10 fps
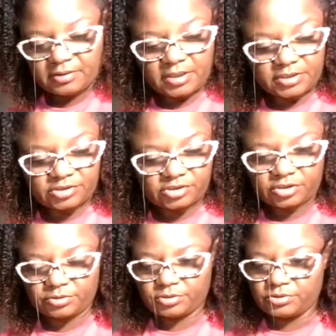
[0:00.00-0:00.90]
I just
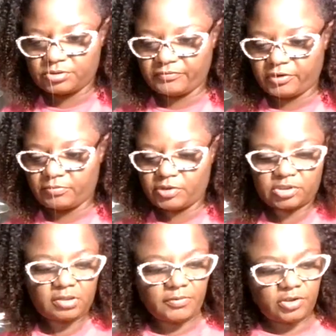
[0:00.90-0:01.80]
don't use them very
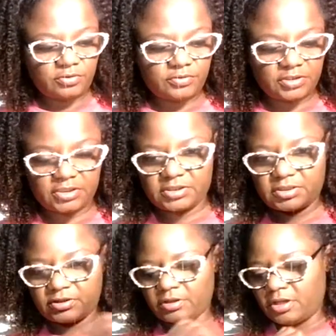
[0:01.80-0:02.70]
much. I'm going to use this
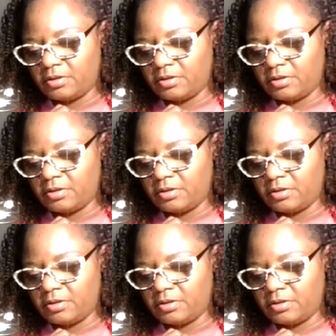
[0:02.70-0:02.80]
to